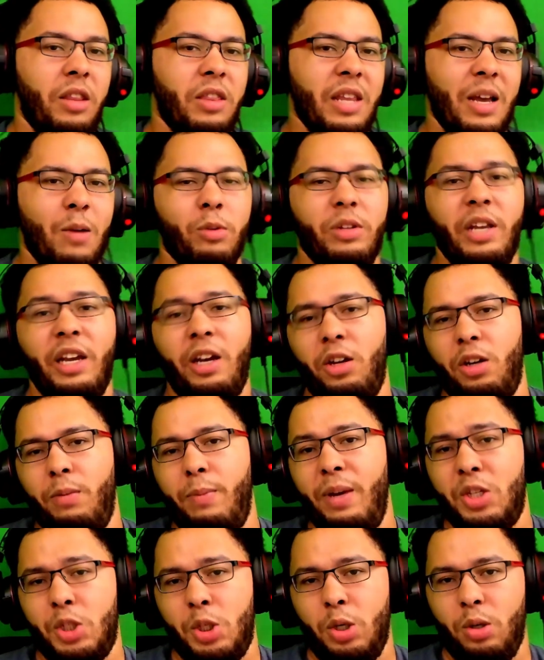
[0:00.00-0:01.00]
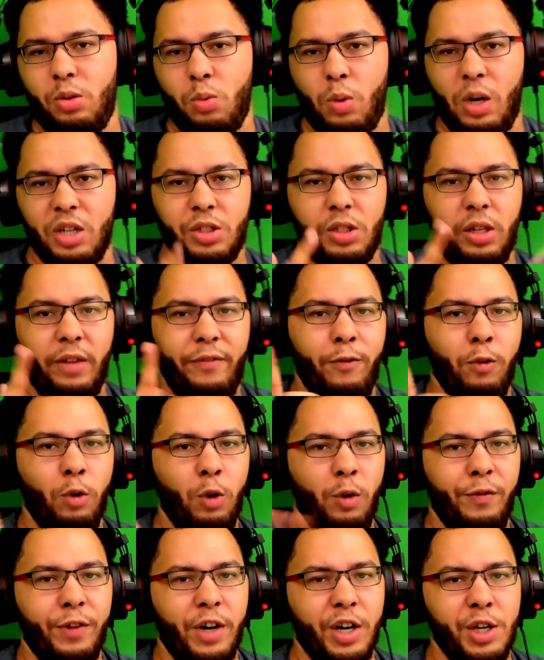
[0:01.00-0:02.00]
that will take you to BitChute to watch the full
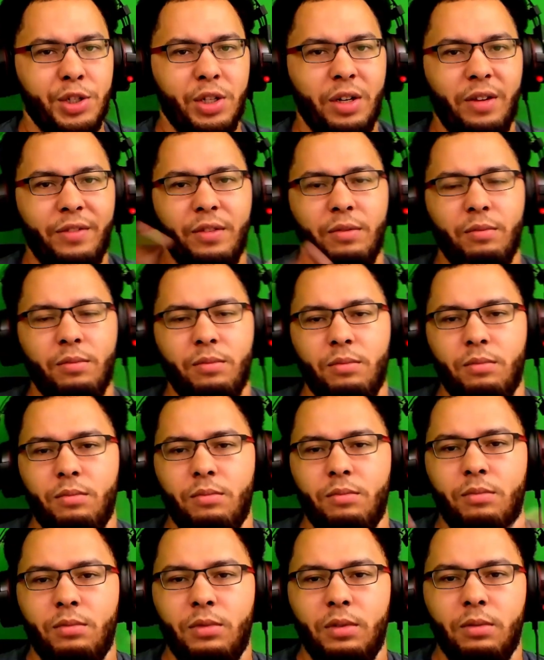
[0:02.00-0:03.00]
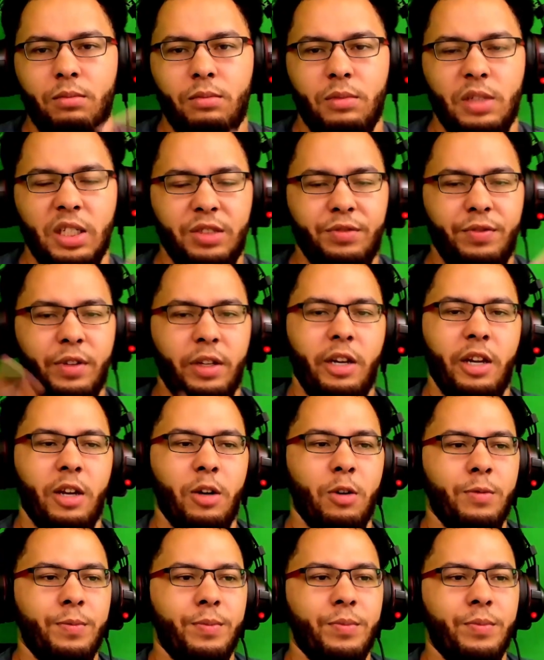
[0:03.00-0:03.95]
version of this video.